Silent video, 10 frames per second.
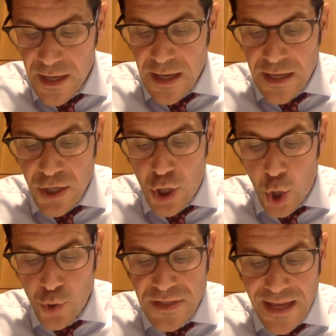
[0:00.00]
He
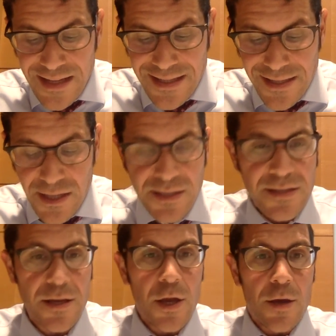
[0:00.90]
goes and he
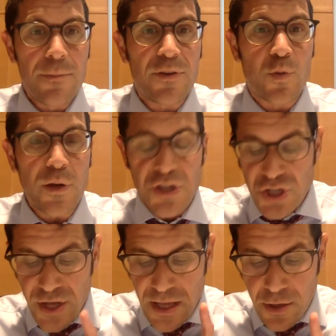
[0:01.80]
sits between
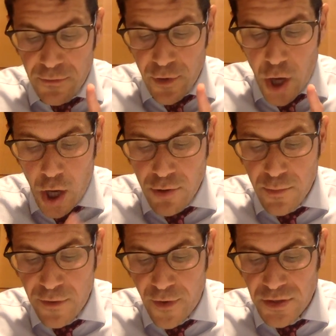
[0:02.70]
shnei harim
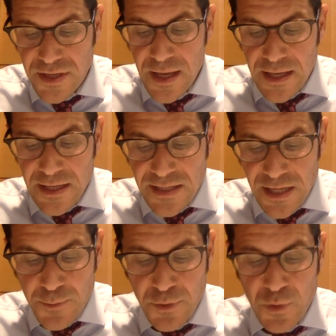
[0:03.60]
ugvos. He
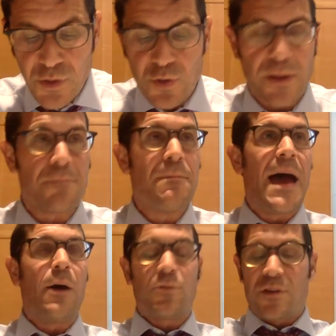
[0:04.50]
sits between 2 like
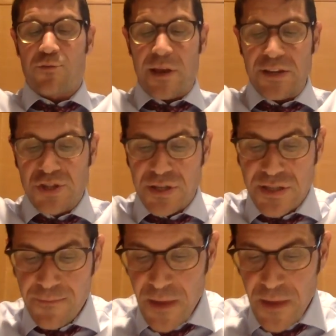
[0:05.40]
mountain ranges